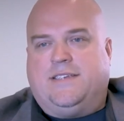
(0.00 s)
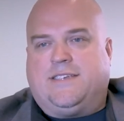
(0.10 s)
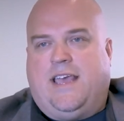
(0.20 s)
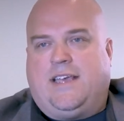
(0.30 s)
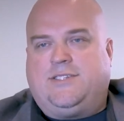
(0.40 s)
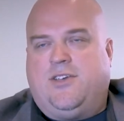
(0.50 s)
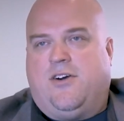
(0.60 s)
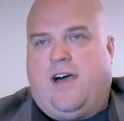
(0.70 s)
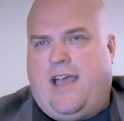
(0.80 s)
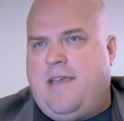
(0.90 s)
He's like,
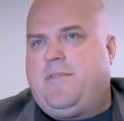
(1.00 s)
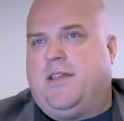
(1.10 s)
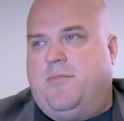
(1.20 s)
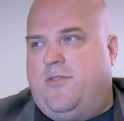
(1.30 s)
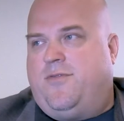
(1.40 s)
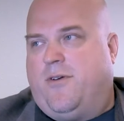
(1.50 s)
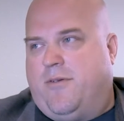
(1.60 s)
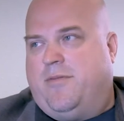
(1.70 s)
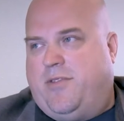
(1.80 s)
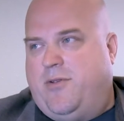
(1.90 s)
"So I am going to move
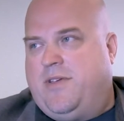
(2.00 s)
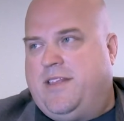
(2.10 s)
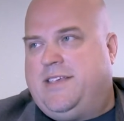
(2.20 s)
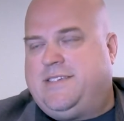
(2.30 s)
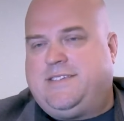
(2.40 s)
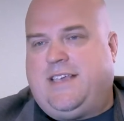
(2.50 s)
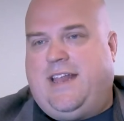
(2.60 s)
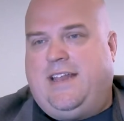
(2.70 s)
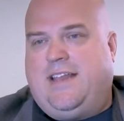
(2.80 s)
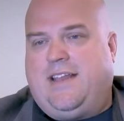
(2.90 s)
forward with doing this,
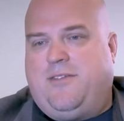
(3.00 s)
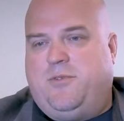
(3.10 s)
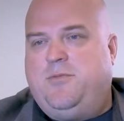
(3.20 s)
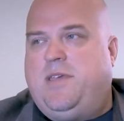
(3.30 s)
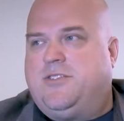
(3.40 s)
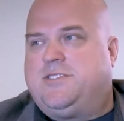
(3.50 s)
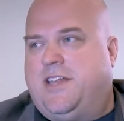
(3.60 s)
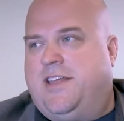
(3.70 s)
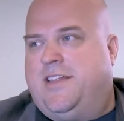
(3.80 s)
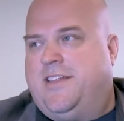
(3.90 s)
and would you be
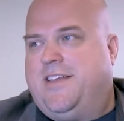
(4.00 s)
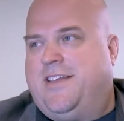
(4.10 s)
interested in,